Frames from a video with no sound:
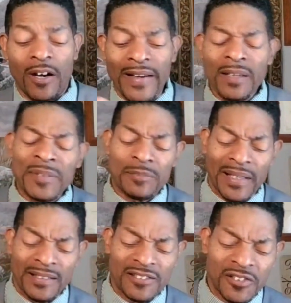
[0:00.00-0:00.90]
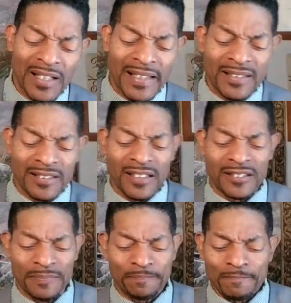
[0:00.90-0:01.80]
All right, let me explain this to you like this.
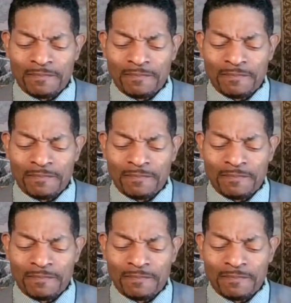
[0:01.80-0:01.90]
Listen,